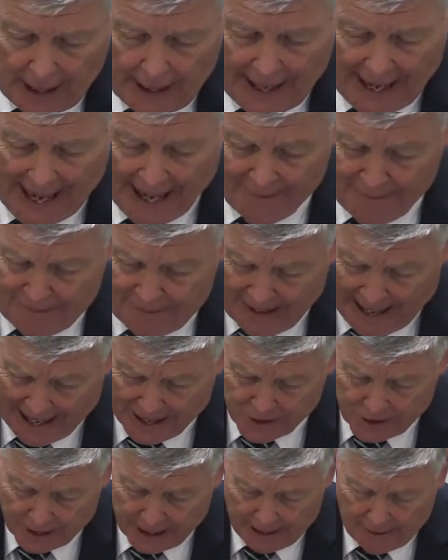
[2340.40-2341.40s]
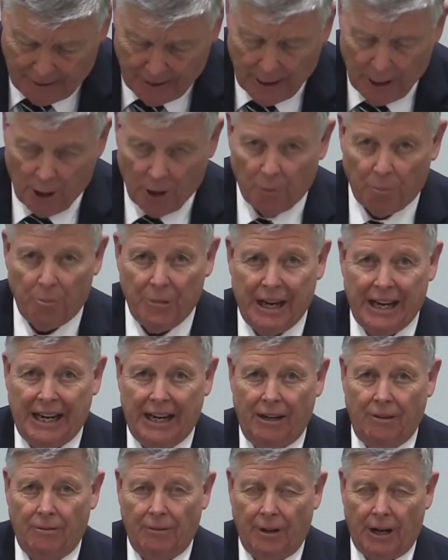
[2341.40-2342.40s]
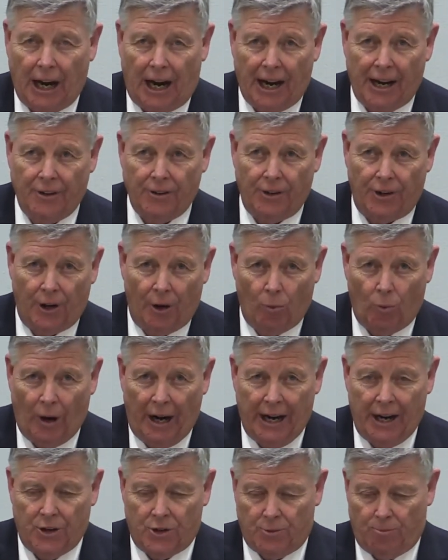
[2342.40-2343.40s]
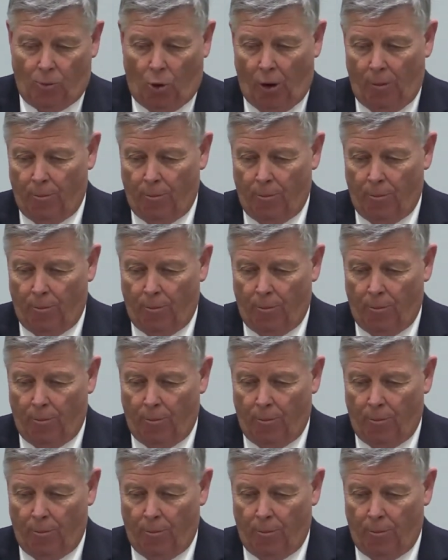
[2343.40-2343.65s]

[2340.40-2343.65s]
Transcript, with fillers: and fasted, meaning, God, your way is more